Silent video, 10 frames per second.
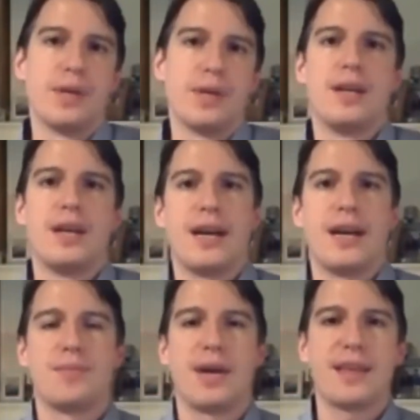I
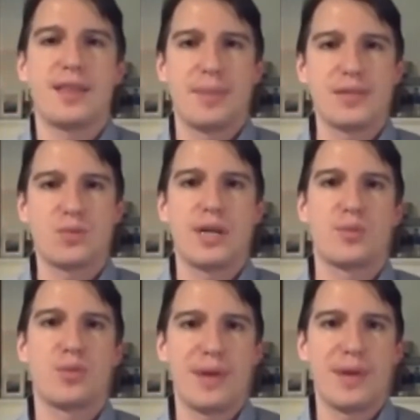think the best way to
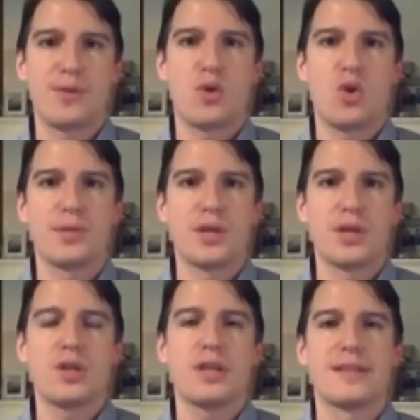prepare for a
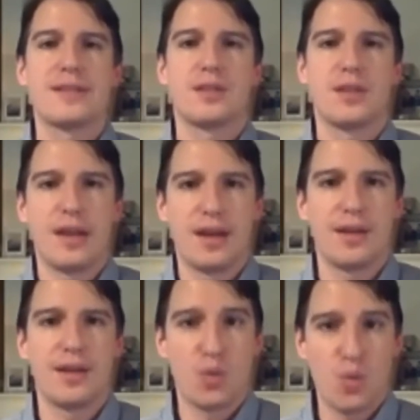competition is
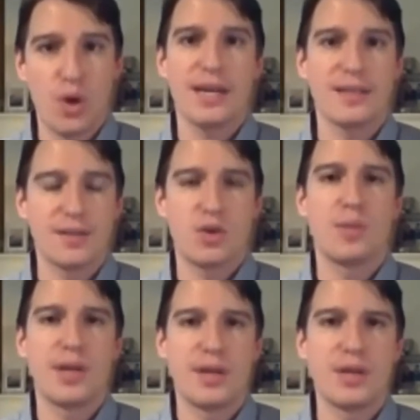if you're working as a
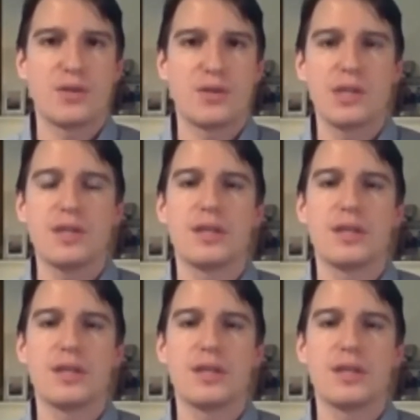sommelier in a restaurant,